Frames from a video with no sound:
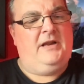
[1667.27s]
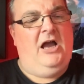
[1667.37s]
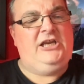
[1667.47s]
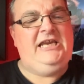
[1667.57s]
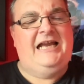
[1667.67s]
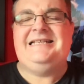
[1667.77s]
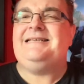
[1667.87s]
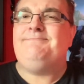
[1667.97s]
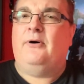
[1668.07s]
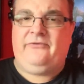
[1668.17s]
a Jan
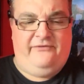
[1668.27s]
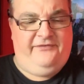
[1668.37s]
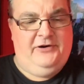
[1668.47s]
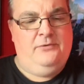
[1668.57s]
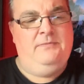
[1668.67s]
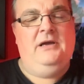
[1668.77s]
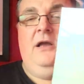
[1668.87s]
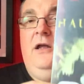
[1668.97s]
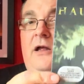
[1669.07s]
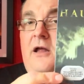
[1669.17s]
de Bont film,
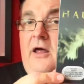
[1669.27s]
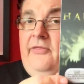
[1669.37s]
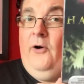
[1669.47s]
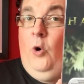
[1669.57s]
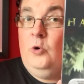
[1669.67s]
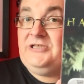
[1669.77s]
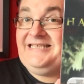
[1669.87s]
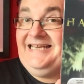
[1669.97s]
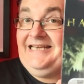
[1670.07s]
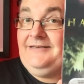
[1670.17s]
The
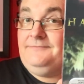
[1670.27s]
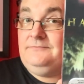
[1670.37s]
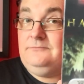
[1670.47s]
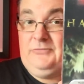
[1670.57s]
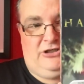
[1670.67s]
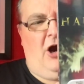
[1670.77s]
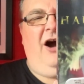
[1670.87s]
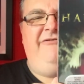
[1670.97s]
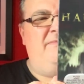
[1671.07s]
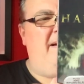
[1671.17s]
Haunting, which
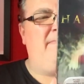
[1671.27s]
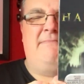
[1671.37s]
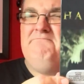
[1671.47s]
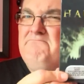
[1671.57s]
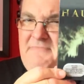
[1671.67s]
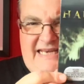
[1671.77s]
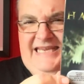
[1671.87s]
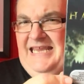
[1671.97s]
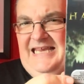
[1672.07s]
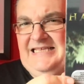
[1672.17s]
I remember many
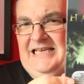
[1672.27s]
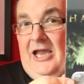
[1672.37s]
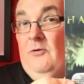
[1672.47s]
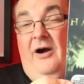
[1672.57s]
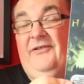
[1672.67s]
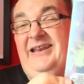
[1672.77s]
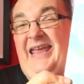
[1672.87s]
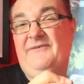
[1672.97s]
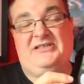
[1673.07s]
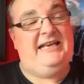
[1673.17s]
years ago. I've only
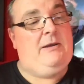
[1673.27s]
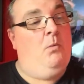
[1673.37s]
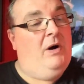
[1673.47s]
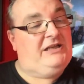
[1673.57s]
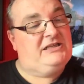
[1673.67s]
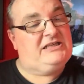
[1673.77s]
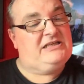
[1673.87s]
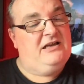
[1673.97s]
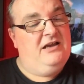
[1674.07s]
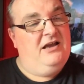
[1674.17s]
ever seen it once,
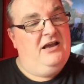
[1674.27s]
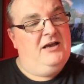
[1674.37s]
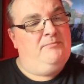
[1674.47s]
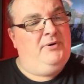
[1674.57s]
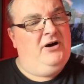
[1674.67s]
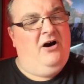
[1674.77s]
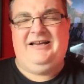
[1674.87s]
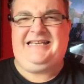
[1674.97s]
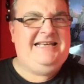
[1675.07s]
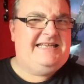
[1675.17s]
but I
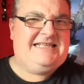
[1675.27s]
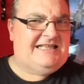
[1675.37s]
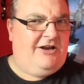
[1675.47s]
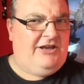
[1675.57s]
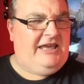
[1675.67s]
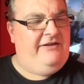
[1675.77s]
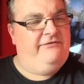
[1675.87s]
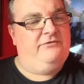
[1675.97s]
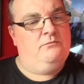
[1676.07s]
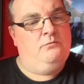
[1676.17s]
didn't dislike it
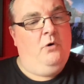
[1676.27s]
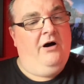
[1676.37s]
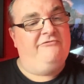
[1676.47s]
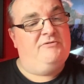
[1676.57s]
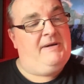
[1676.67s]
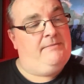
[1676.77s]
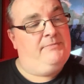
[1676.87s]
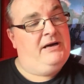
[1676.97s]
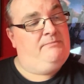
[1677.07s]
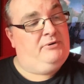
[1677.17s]
from what I
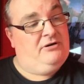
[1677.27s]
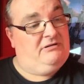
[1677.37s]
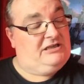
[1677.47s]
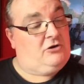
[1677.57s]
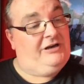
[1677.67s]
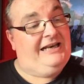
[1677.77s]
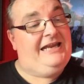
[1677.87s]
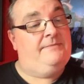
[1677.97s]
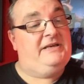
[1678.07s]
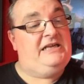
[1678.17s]
remember. But it's got
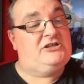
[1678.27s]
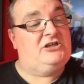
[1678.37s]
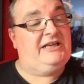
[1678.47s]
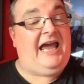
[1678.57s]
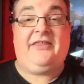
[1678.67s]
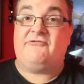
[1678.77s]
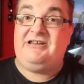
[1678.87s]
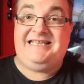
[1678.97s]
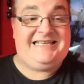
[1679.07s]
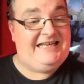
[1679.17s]
Liam Neeson,
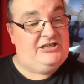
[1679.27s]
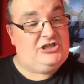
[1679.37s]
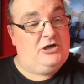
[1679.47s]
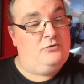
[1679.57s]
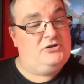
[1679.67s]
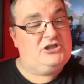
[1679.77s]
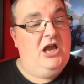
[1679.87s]
Catherine Zeta-Jones,